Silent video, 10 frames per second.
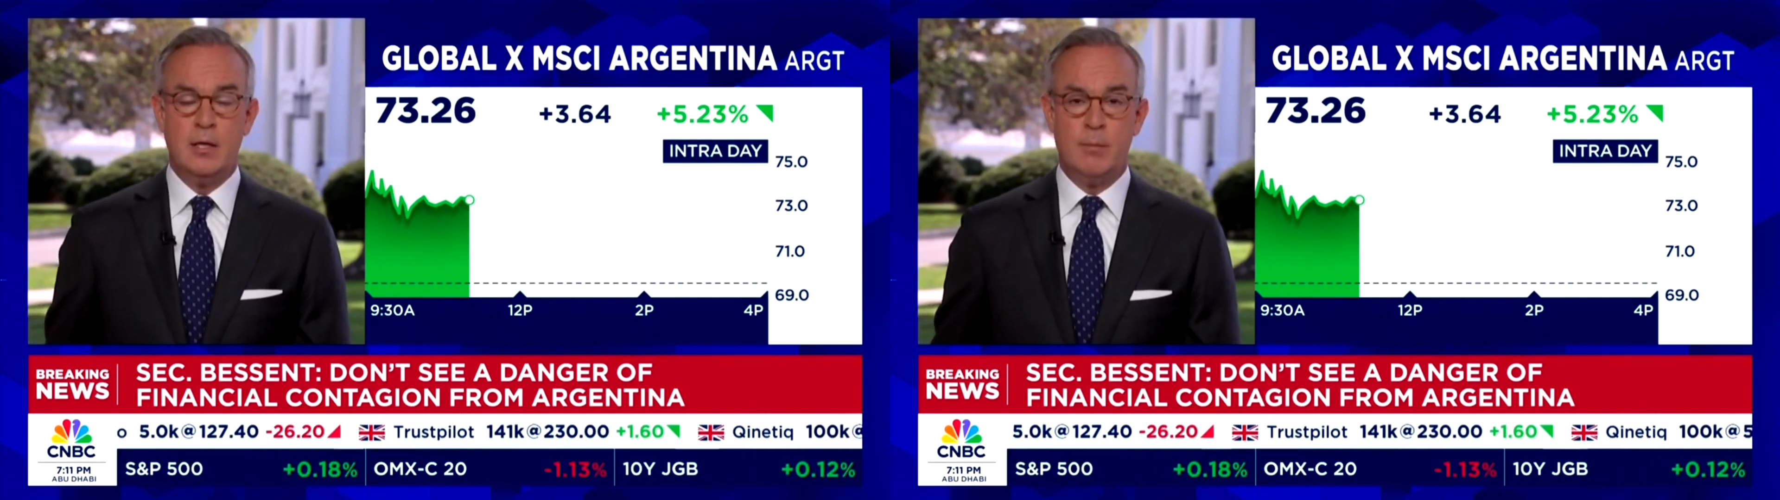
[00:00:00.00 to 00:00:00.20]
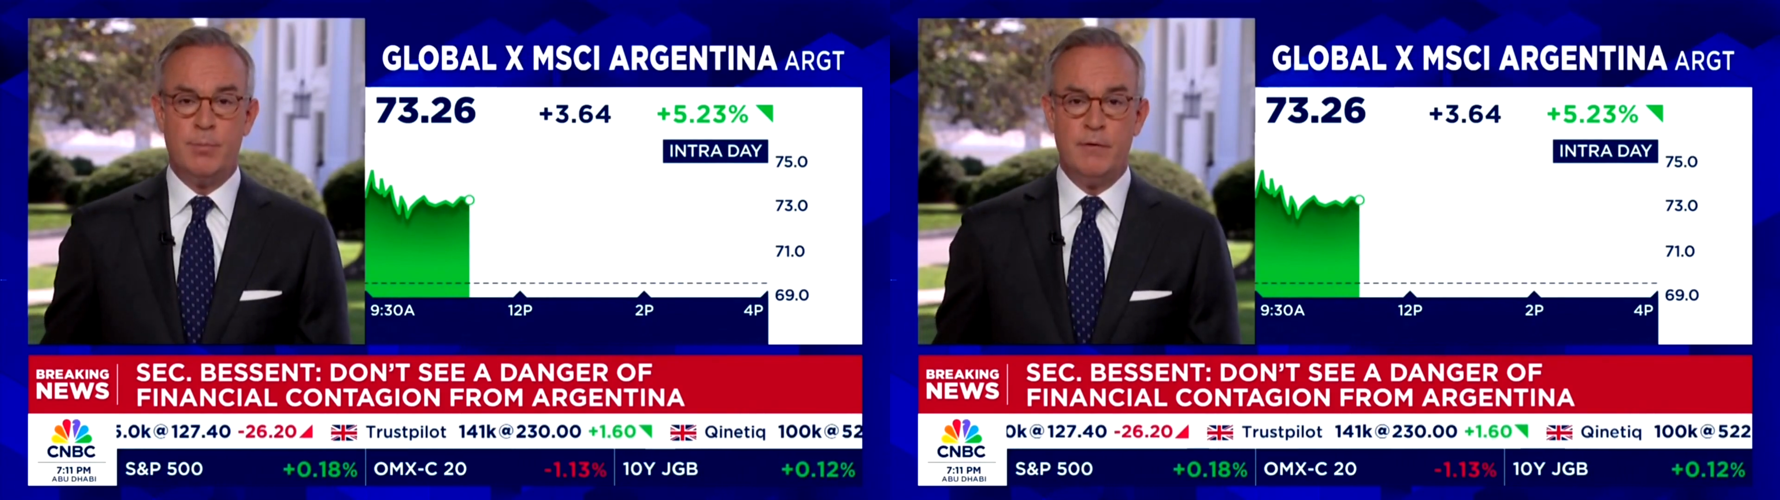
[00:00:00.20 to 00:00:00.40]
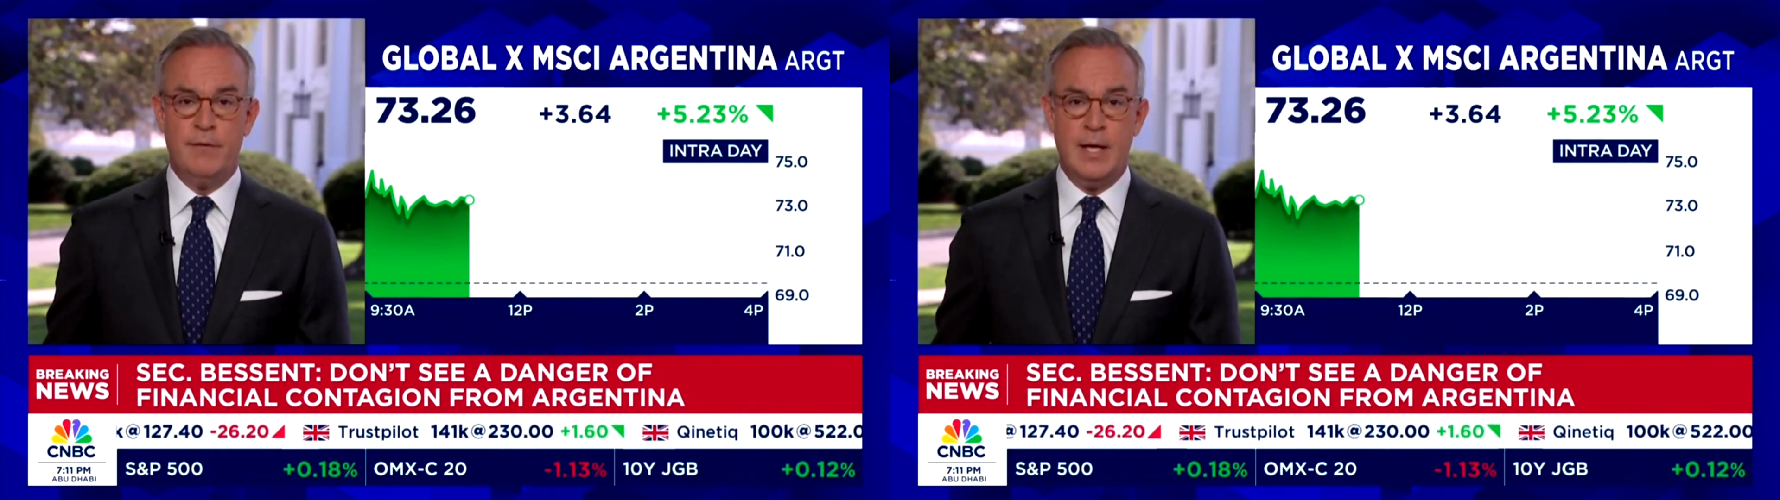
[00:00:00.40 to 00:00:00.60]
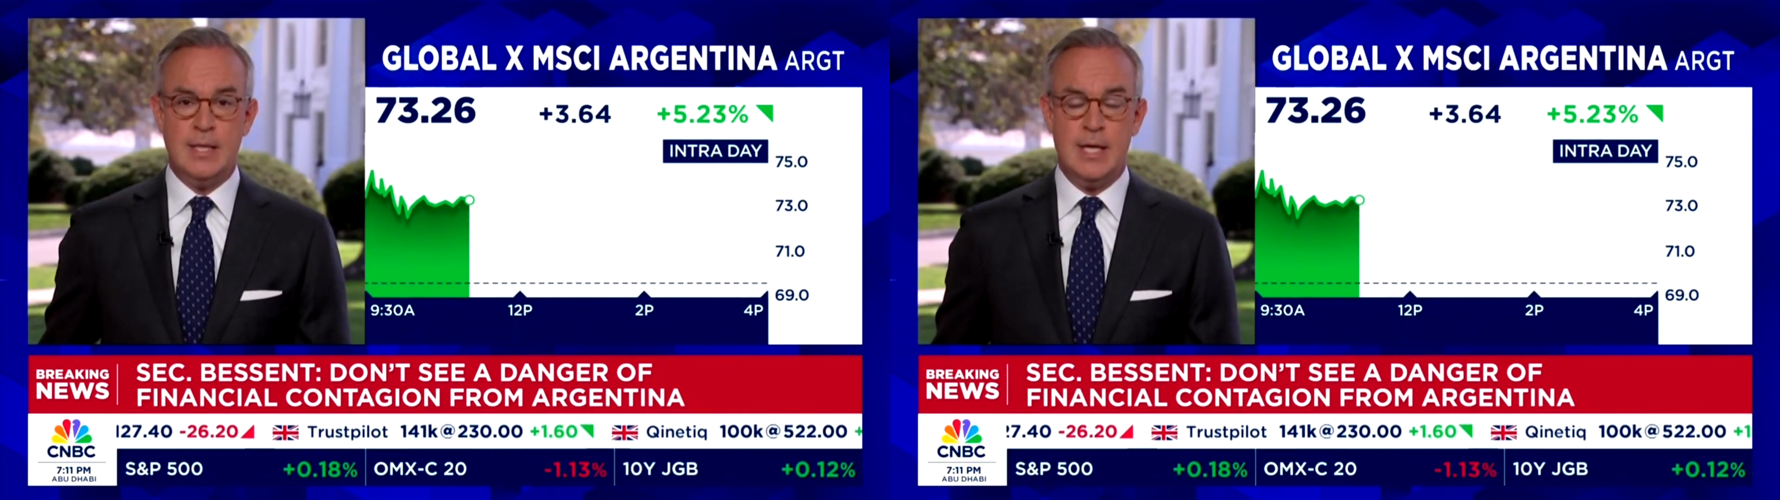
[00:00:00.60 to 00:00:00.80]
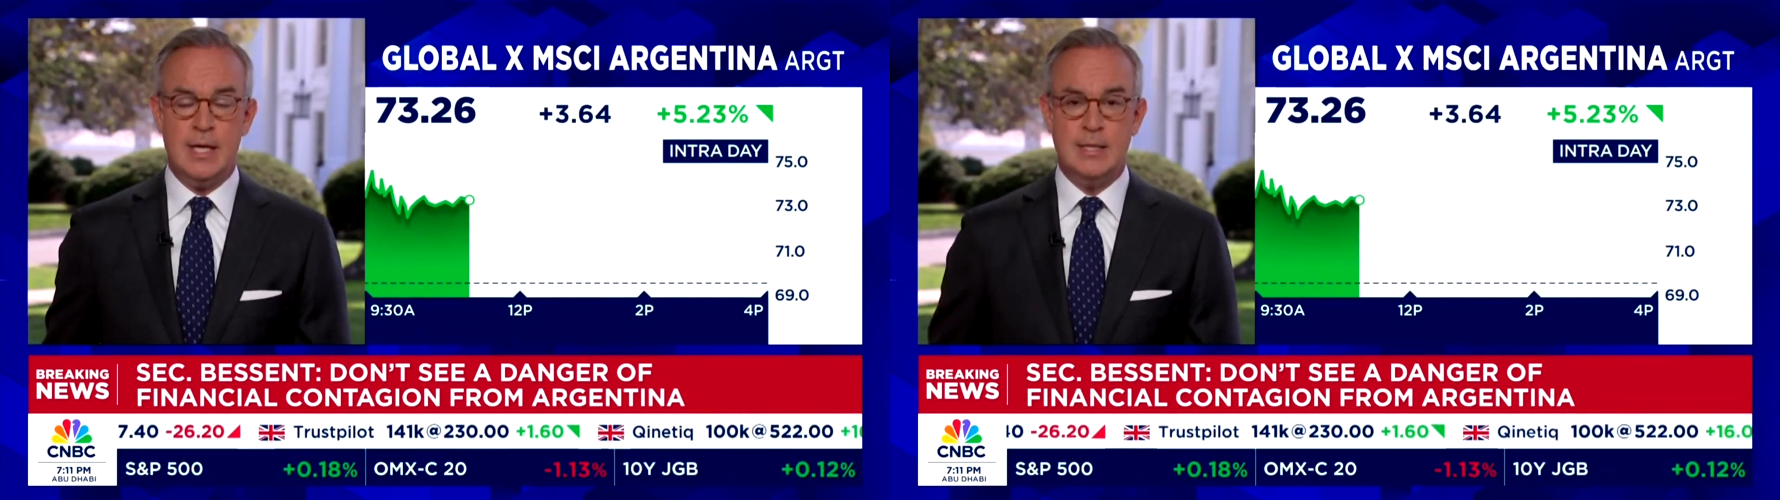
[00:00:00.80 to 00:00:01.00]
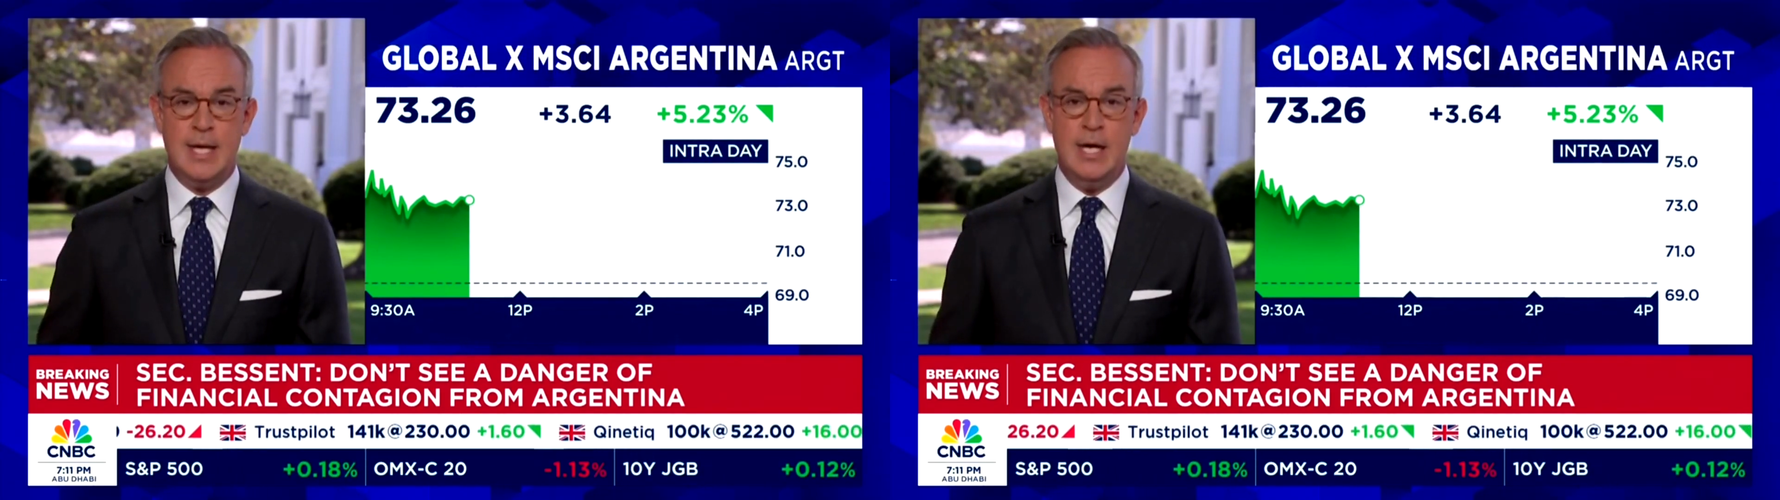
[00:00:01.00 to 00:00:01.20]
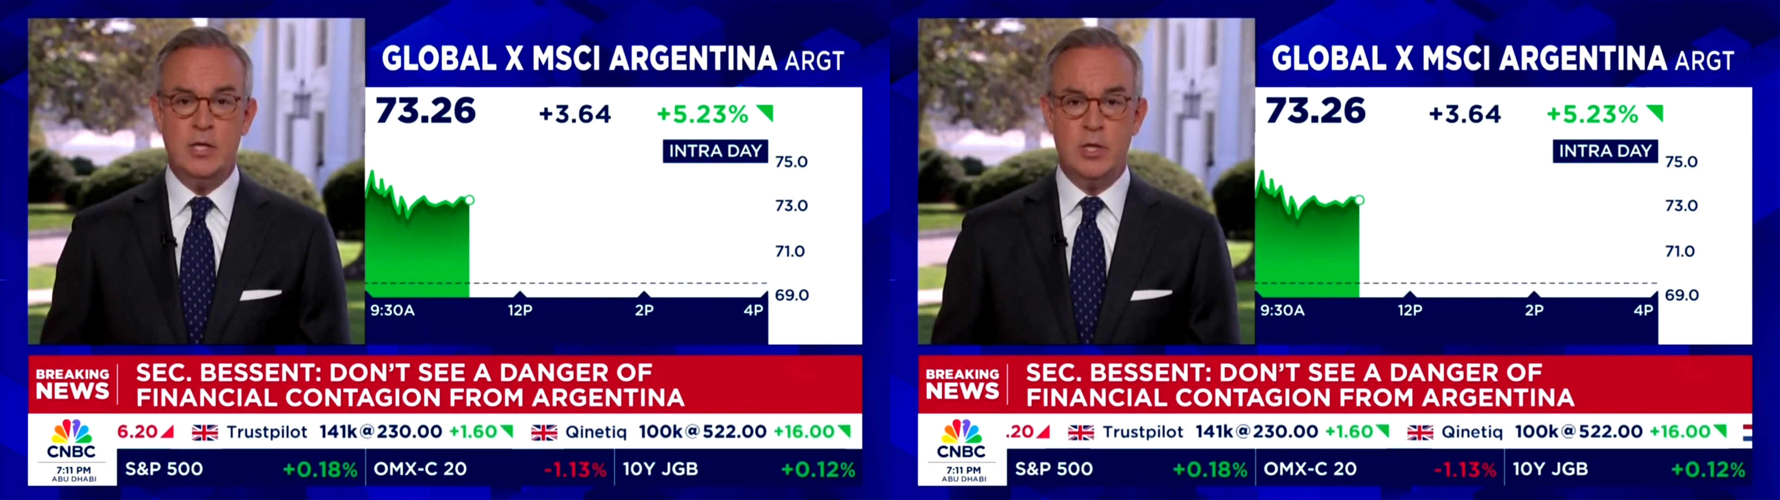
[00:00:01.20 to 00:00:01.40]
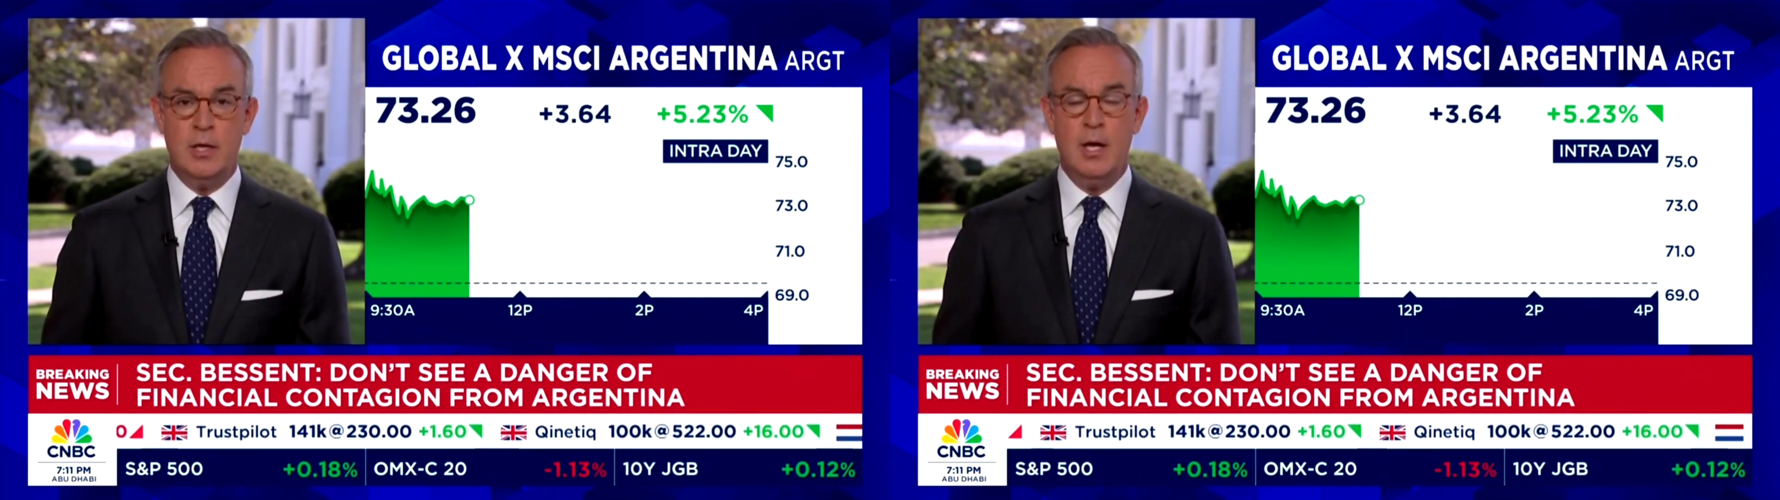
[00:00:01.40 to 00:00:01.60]
to prevent a
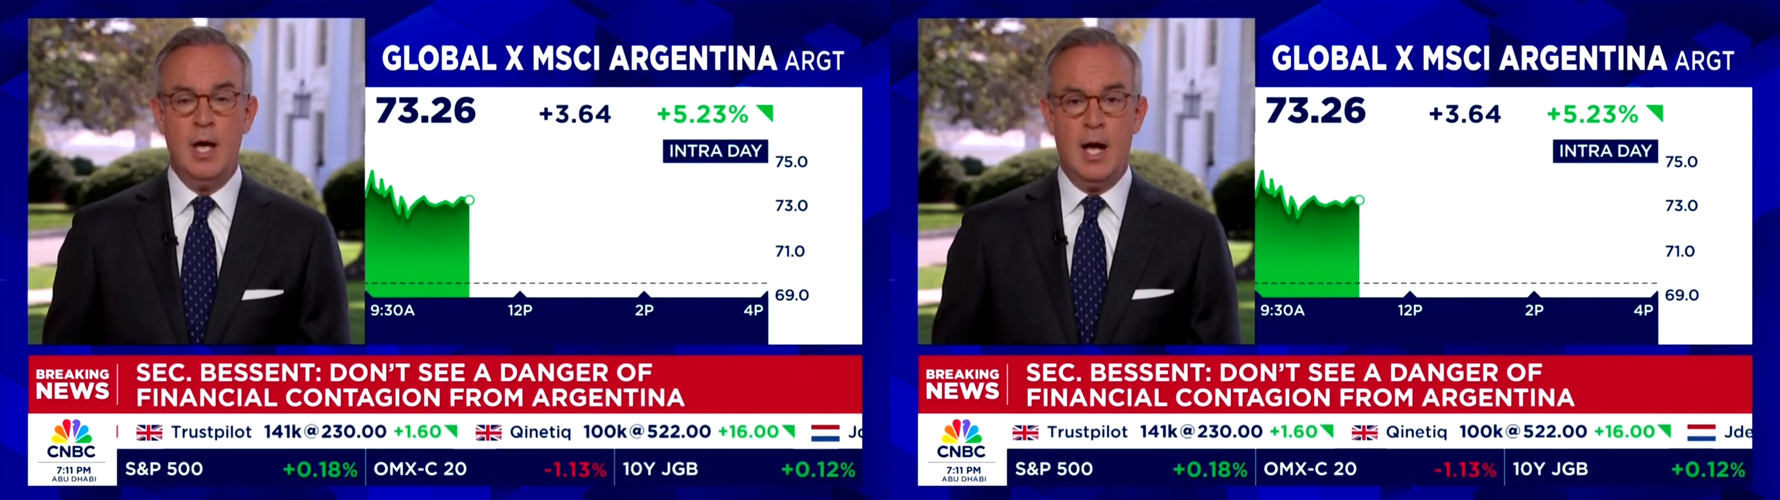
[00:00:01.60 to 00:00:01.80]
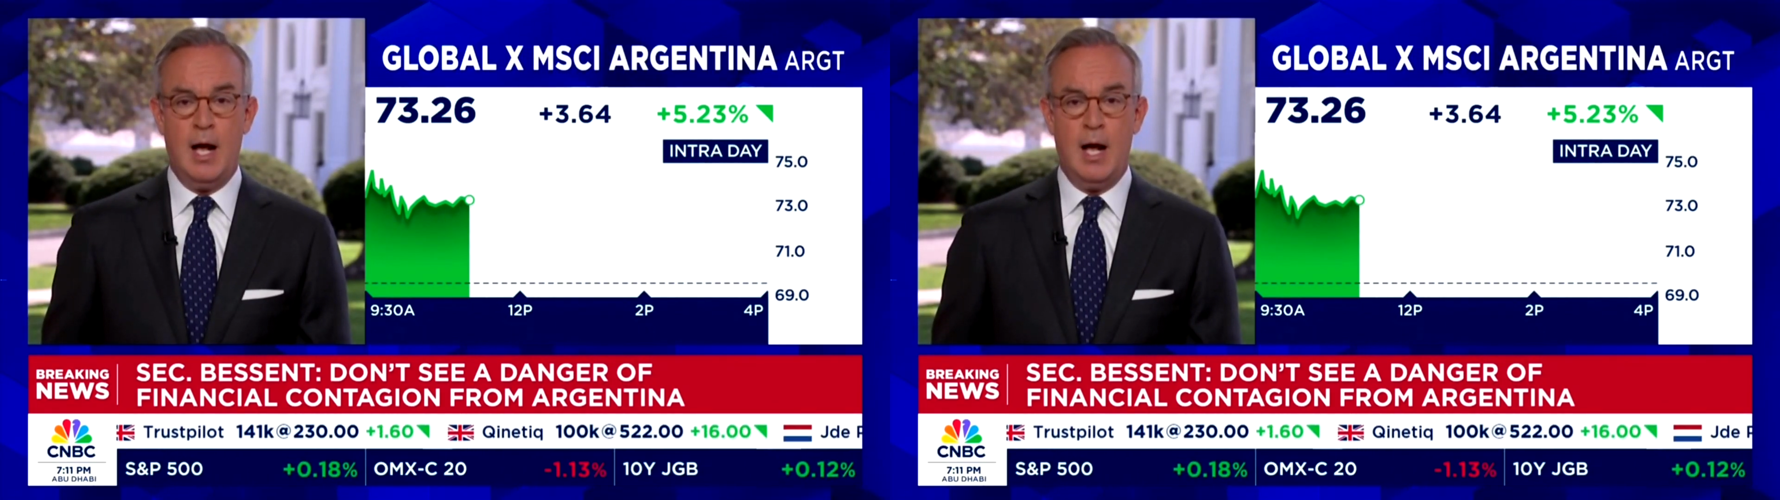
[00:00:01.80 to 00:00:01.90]
contagion